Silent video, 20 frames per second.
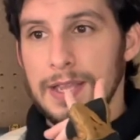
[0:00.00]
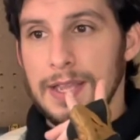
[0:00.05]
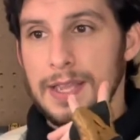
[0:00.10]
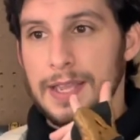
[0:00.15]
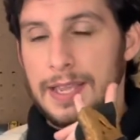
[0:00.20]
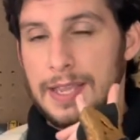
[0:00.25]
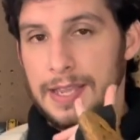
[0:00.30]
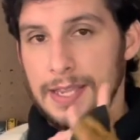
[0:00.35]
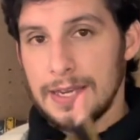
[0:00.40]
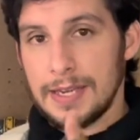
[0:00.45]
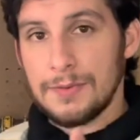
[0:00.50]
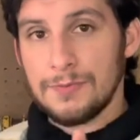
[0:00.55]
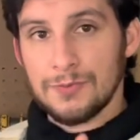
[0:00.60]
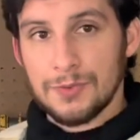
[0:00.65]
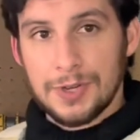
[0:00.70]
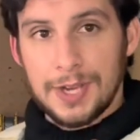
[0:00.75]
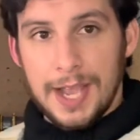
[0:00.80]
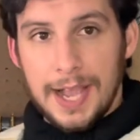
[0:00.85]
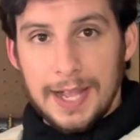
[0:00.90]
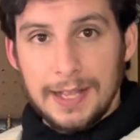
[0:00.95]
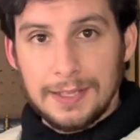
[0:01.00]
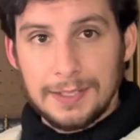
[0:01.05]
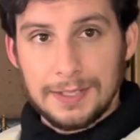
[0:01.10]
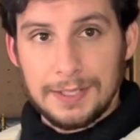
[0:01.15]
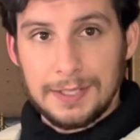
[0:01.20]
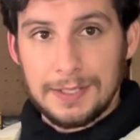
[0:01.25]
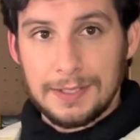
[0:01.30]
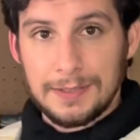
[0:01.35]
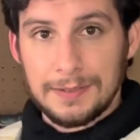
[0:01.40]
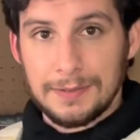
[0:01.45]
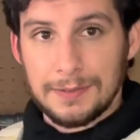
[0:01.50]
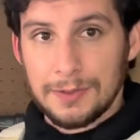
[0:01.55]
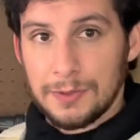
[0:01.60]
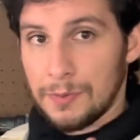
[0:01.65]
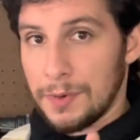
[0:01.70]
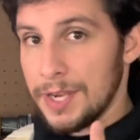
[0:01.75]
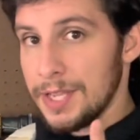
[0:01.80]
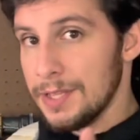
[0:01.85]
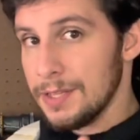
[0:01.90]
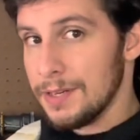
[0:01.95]
in reality, the
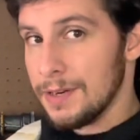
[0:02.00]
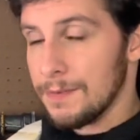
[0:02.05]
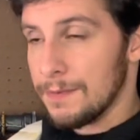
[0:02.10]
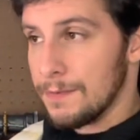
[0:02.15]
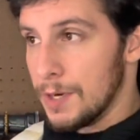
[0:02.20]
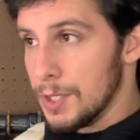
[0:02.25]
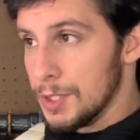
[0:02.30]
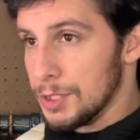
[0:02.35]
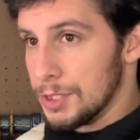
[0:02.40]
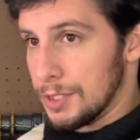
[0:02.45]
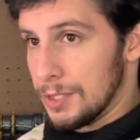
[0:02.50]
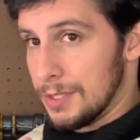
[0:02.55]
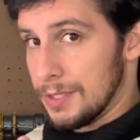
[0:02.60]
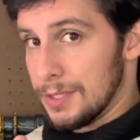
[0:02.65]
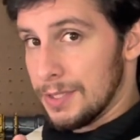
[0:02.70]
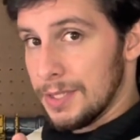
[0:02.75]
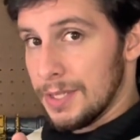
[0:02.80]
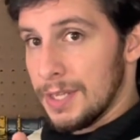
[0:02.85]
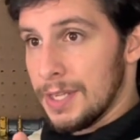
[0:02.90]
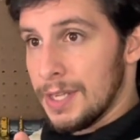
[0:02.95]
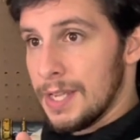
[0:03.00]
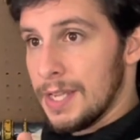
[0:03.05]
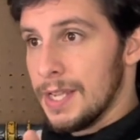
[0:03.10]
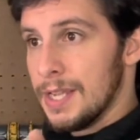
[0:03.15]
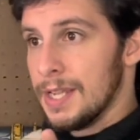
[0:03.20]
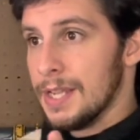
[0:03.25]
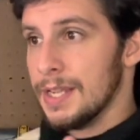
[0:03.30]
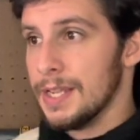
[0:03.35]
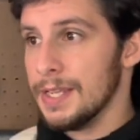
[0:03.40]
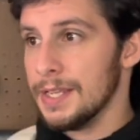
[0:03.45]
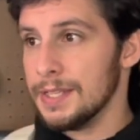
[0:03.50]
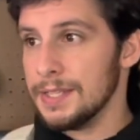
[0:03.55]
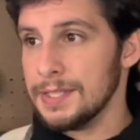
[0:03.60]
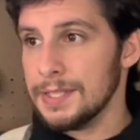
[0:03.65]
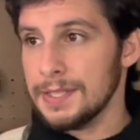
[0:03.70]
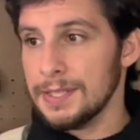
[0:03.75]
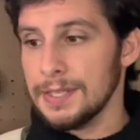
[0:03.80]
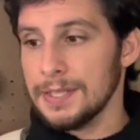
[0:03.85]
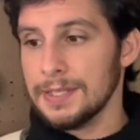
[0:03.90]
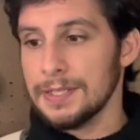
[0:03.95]
way that it functioned is
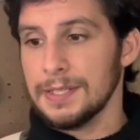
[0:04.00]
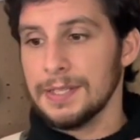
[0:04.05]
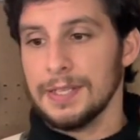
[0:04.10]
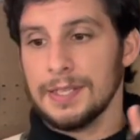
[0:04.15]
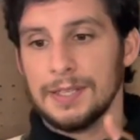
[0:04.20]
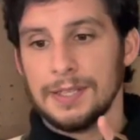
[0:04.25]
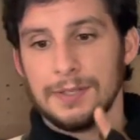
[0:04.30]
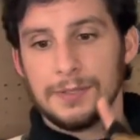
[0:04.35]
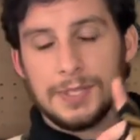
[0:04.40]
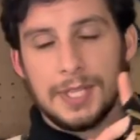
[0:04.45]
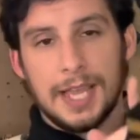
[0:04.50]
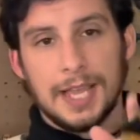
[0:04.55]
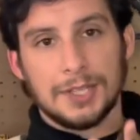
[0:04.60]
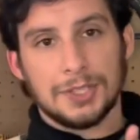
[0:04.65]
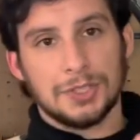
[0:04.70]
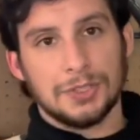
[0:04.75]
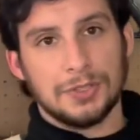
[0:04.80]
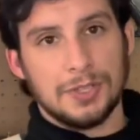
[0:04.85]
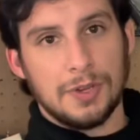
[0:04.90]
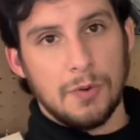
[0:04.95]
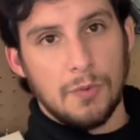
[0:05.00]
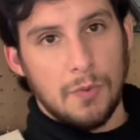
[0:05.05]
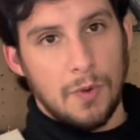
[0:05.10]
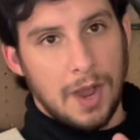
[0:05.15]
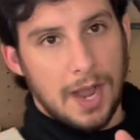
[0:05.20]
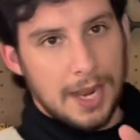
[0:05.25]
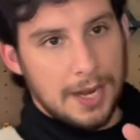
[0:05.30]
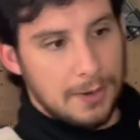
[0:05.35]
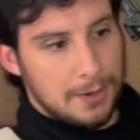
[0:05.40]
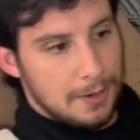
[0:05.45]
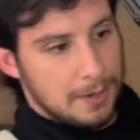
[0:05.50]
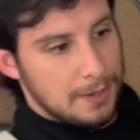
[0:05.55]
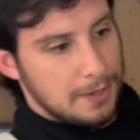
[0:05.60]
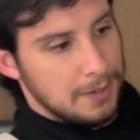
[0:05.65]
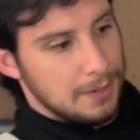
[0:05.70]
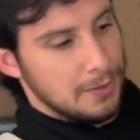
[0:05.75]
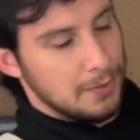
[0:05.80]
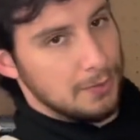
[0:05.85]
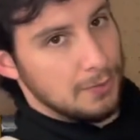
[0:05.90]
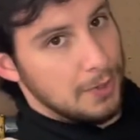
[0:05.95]
that there's actually a wire
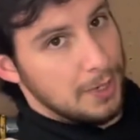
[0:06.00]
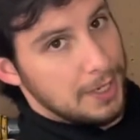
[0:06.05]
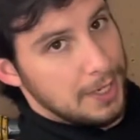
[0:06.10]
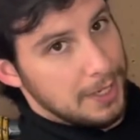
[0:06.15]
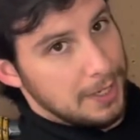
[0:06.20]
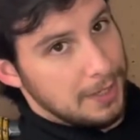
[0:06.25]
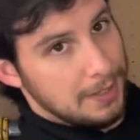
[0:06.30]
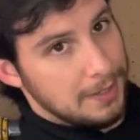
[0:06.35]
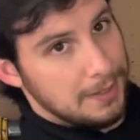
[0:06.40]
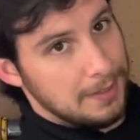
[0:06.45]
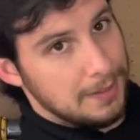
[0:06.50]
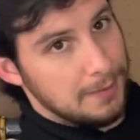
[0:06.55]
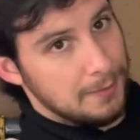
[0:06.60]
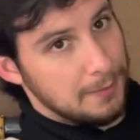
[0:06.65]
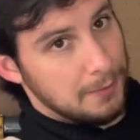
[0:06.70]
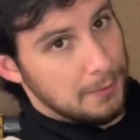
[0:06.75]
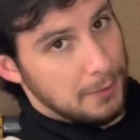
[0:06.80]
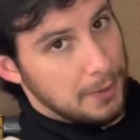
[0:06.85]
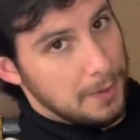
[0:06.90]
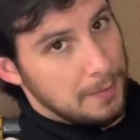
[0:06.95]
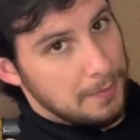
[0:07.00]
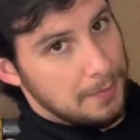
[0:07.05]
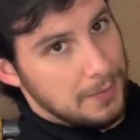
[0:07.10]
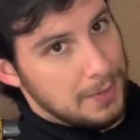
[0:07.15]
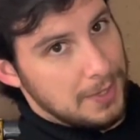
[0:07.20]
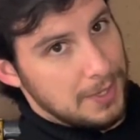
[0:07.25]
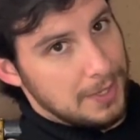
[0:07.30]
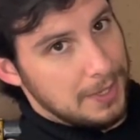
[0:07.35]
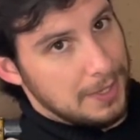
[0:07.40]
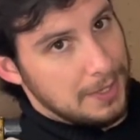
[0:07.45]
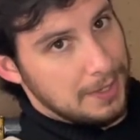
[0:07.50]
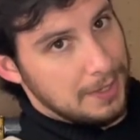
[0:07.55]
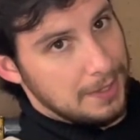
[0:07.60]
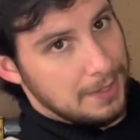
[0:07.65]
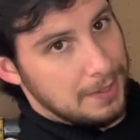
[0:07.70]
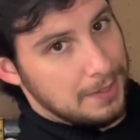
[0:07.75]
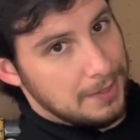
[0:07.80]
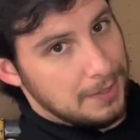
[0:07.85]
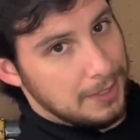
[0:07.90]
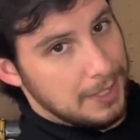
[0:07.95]
running from the
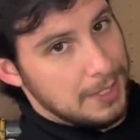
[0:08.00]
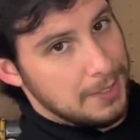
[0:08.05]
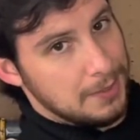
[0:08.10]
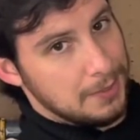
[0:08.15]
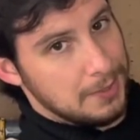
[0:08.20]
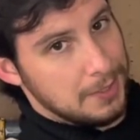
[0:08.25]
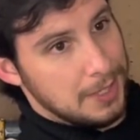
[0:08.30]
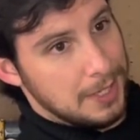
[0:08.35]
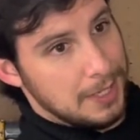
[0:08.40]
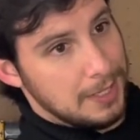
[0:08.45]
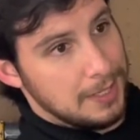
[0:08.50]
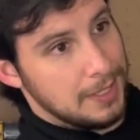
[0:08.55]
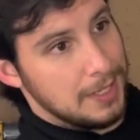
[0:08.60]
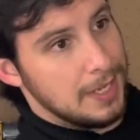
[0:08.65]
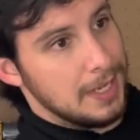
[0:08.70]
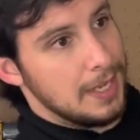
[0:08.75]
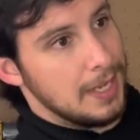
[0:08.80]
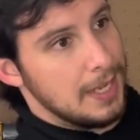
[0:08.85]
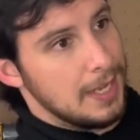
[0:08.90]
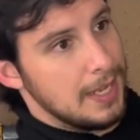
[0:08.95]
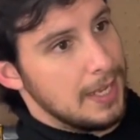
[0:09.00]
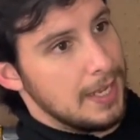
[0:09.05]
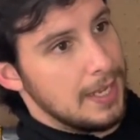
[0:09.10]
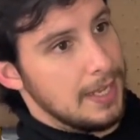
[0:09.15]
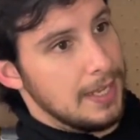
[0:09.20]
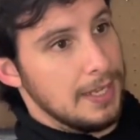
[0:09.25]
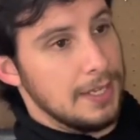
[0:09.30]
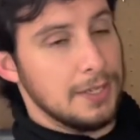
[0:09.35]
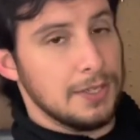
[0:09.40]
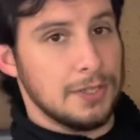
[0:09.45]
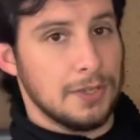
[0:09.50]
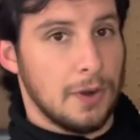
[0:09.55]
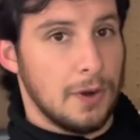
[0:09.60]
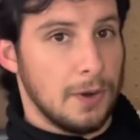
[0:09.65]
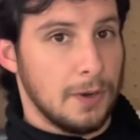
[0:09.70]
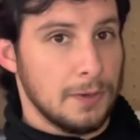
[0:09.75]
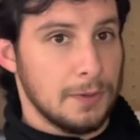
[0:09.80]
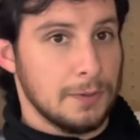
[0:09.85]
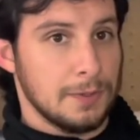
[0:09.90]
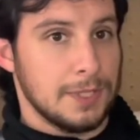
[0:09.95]
laser sight into
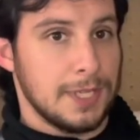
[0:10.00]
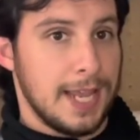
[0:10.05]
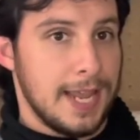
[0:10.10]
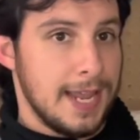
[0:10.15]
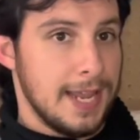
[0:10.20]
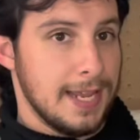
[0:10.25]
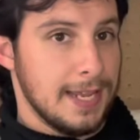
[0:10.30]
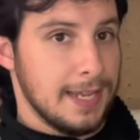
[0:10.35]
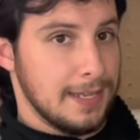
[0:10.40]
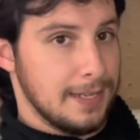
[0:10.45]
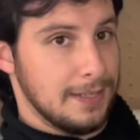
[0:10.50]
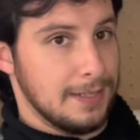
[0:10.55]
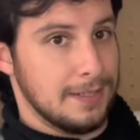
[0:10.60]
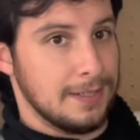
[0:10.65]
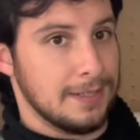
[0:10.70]
Arnold's hand,